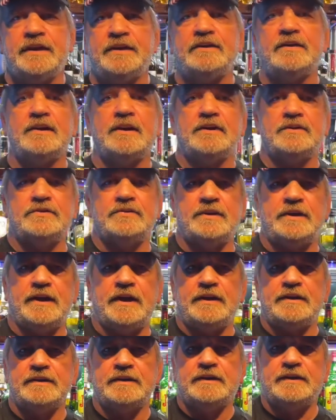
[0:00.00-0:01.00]
$10 for
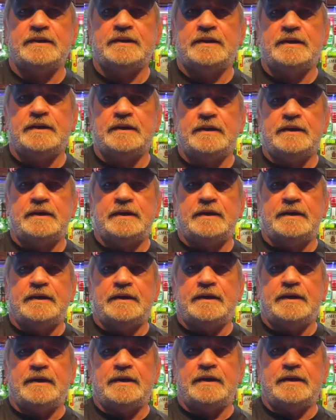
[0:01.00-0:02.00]
that.
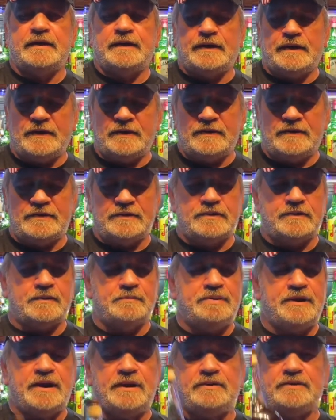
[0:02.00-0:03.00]
And
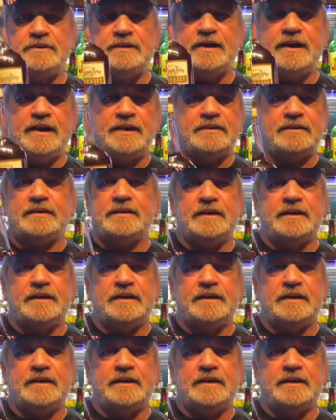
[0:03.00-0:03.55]
compared to that,